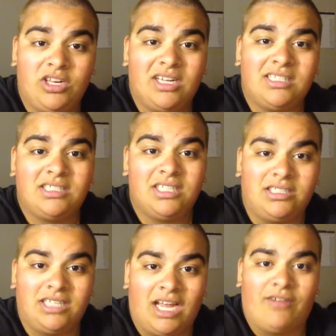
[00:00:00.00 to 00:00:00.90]
the United
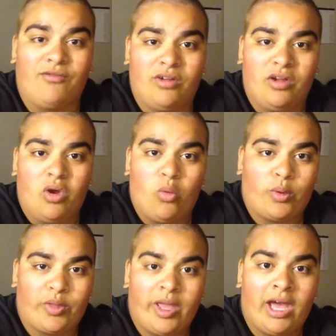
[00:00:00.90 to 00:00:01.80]
States have
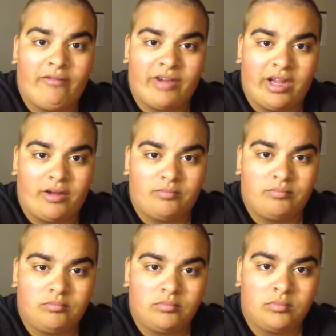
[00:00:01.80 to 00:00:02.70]
what they have now.
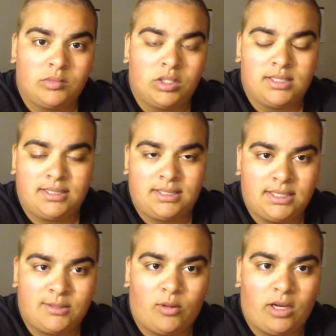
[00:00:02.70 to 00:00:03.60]

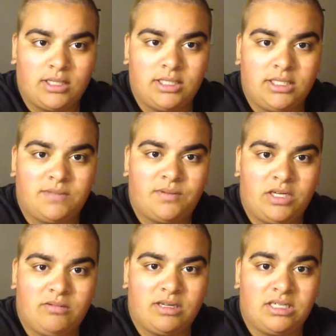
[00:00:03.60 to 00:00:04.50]
Cis washing is
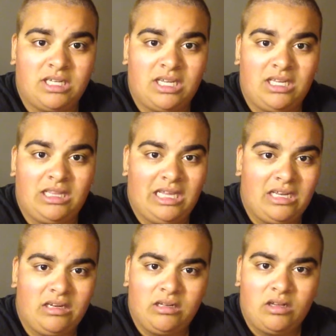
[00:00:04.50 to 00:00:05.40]
pretty much saying
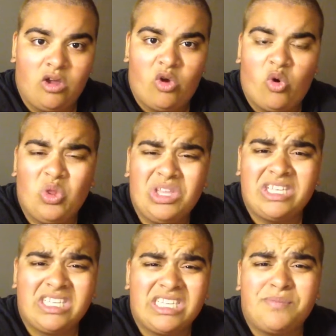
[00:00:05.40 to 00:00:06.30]
that only
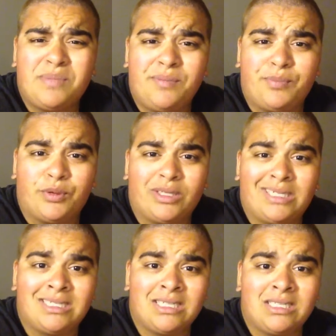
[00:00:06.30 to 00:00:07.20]
cis people
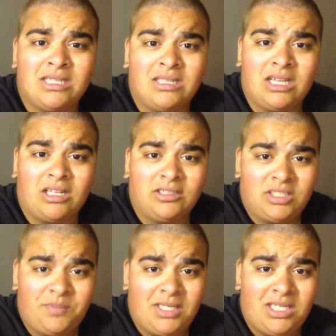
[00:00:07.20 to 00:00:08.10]
exist in the
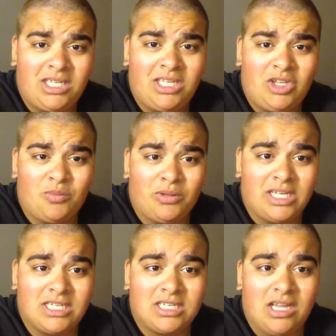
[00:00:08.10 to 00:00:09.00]
LGBTQ
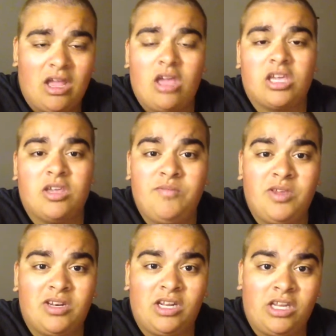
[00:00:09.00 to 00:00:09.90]
plus
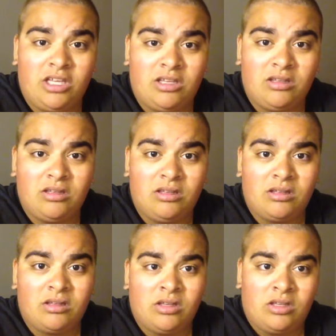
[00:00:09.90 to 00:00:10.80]
community.
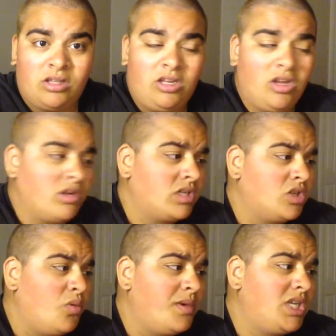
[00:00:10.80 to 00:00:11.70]
You know, there's
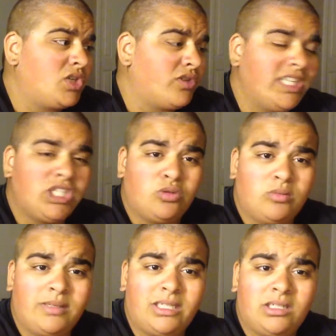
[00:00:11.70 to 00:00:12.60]
so many trans
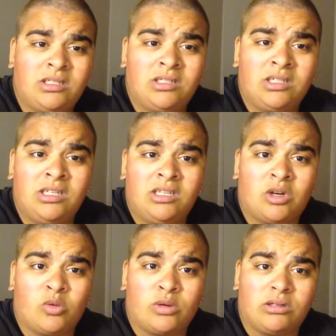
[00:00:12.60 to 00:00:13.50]
women in
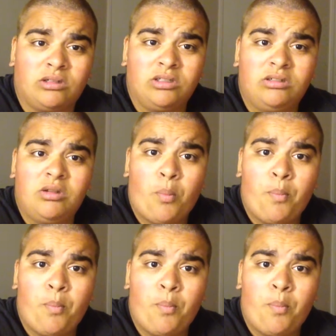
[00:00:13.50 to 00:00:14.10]
our world,